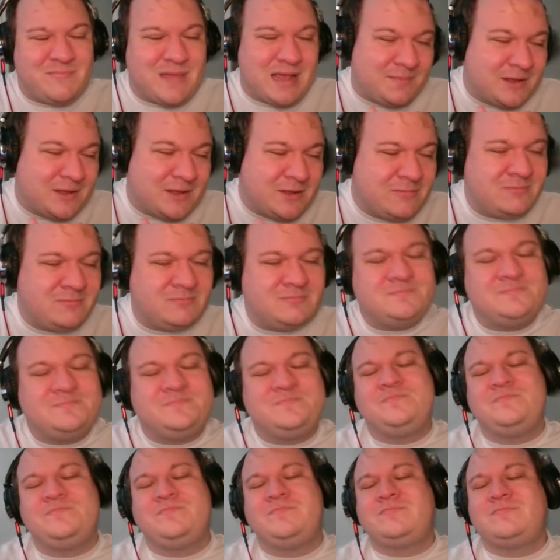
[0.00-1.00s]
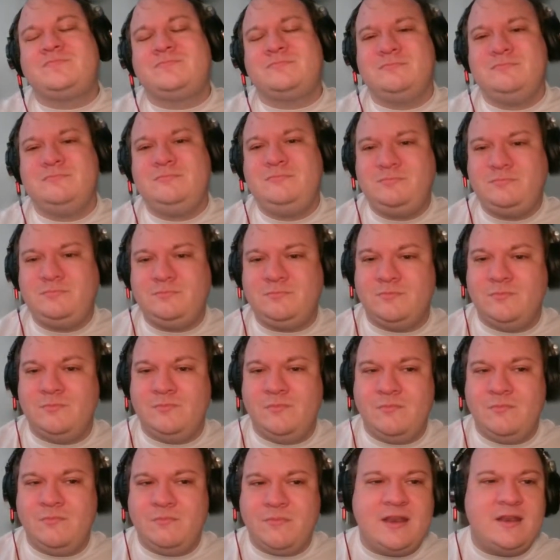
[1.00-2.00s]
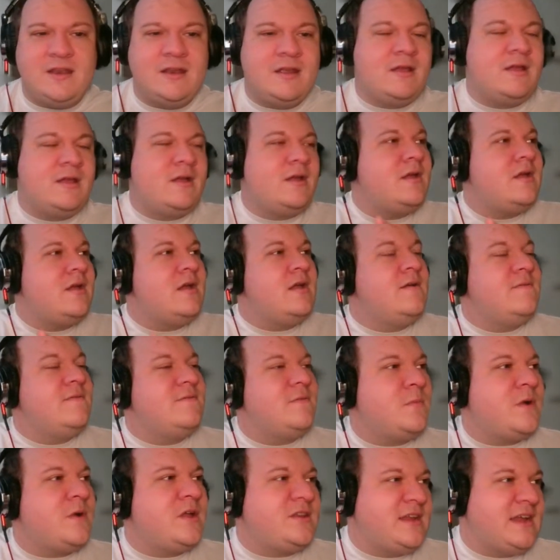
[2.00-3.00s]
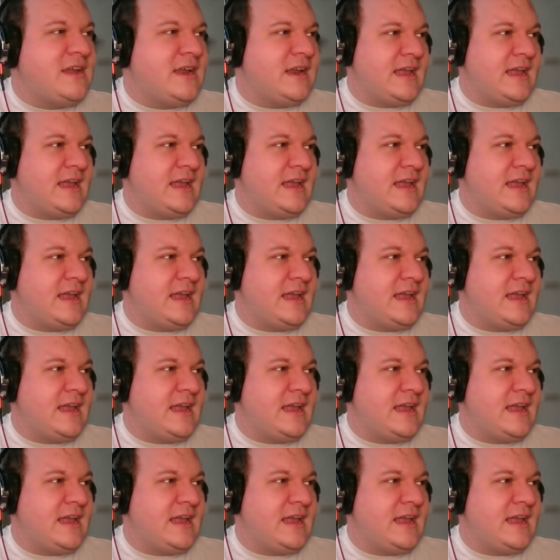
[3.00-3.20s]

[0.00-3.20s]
Maybe. But from what